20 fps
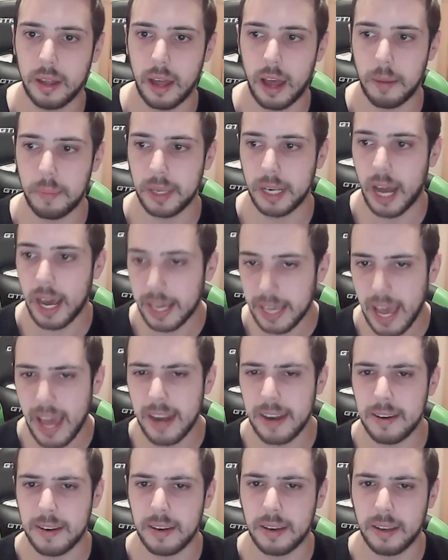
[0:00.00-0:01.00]
I mean,
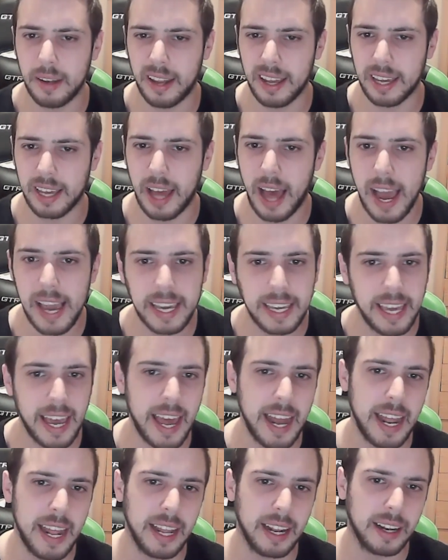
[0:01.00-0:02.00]
again, like, I
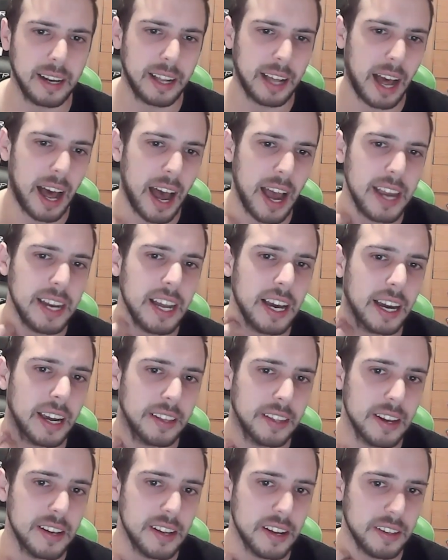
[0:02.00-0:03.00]
get it, kinda, because
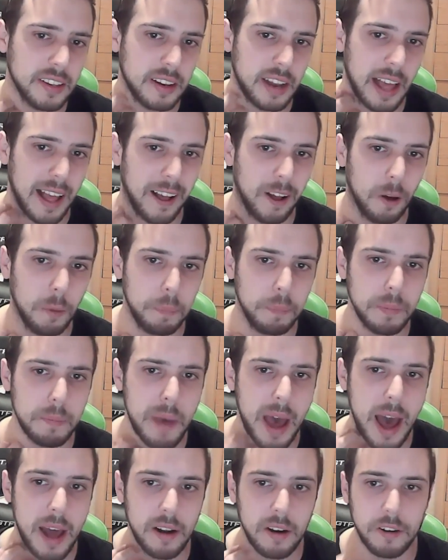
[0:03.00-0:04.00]
it doesn't help
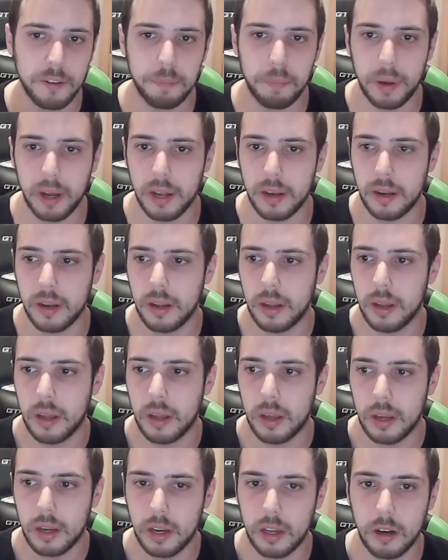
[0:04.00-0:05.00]
matters, but,
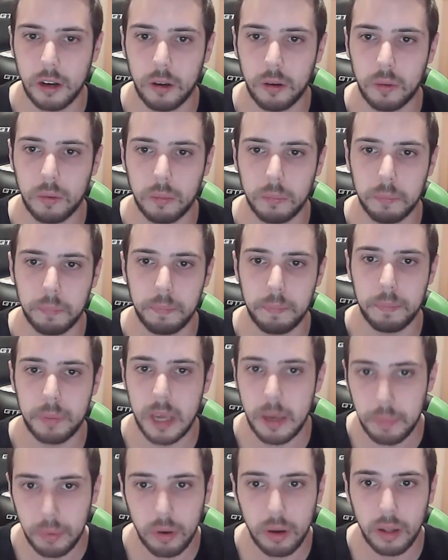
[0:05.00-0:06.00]
you know,
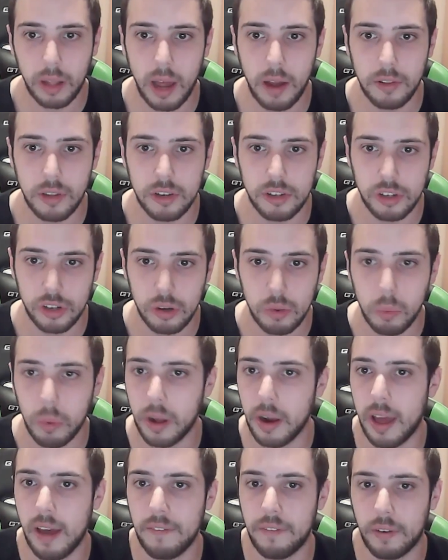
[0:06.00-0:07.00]
people are allowed to do
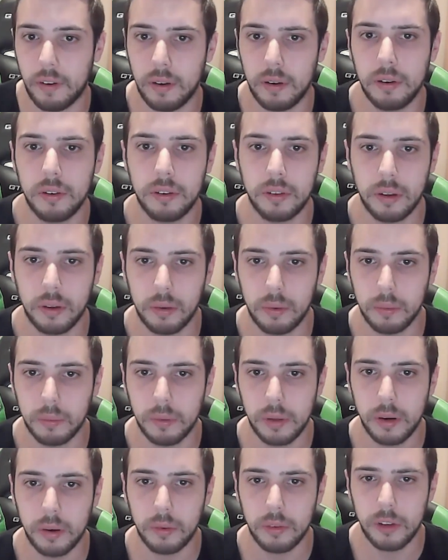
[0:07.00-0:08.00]
whatever. So,
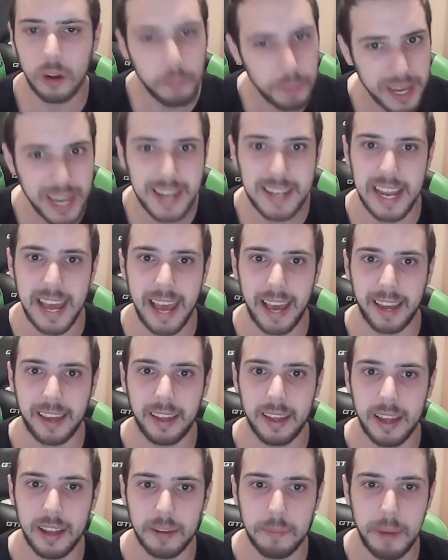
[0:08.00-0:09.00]
you know, don't be a dick,
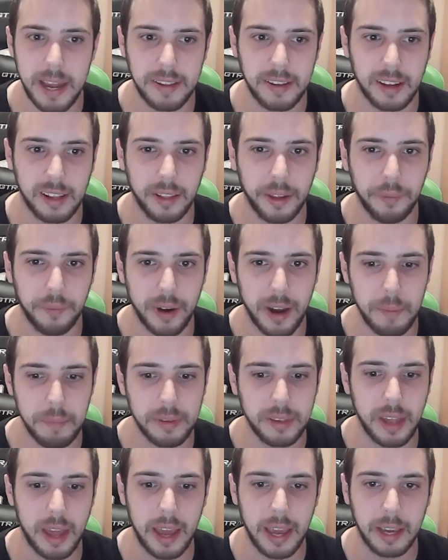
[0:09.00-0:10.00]
is basically what I'm
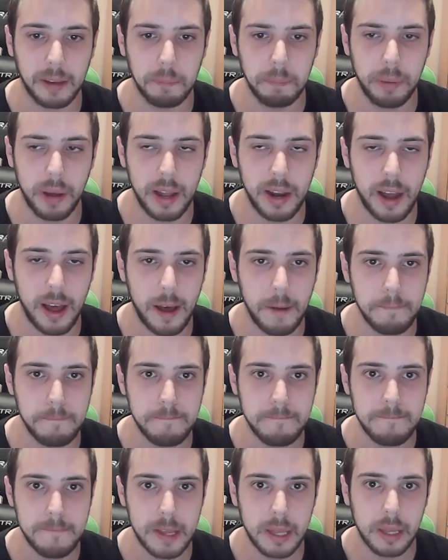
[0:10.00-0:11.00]
saying. But,
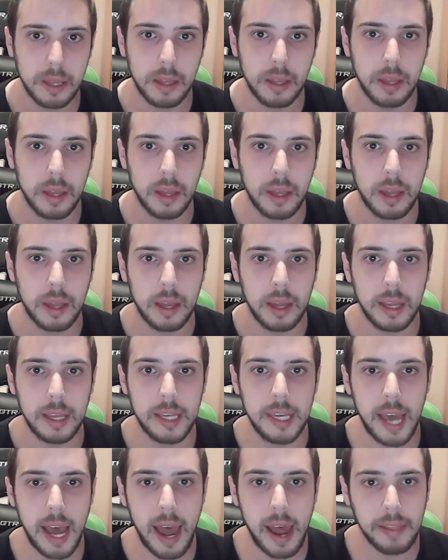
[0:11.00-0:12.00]

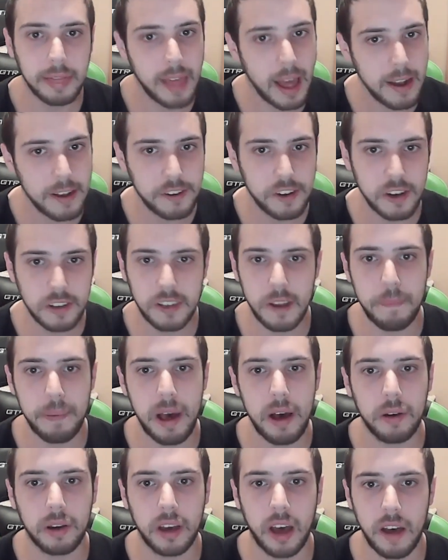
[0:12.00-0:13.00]
yeah, that just
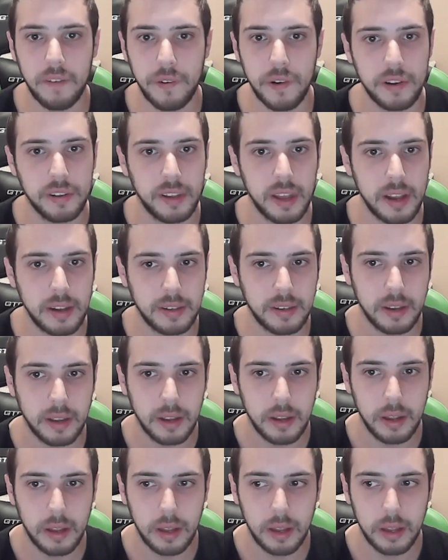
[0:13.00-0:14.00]
about covers it.
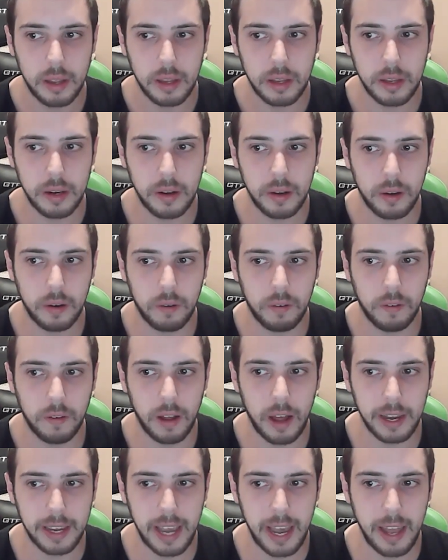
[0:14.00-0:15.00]
You know,
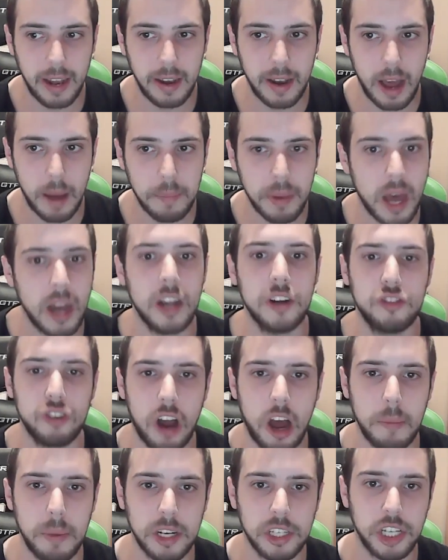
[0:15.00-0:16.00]
again, I'm not a
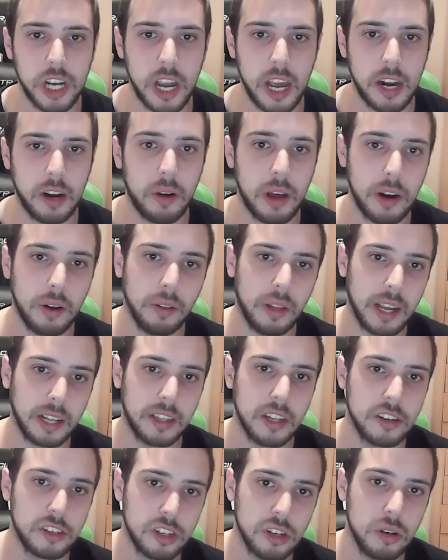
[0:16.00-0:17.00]
drama channel. I don't like
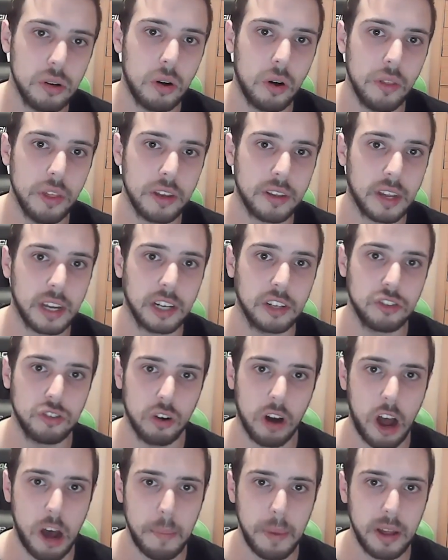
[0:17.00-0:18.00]
to do all this, like,
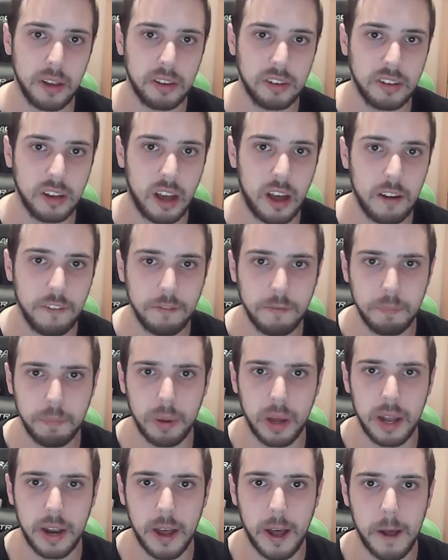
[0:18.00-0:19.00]
drama stuff.
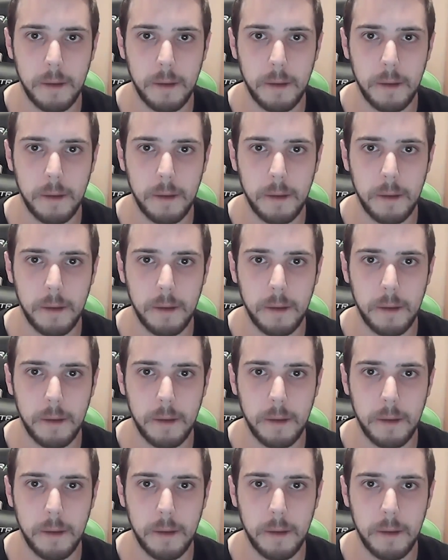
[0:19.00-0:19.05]
But,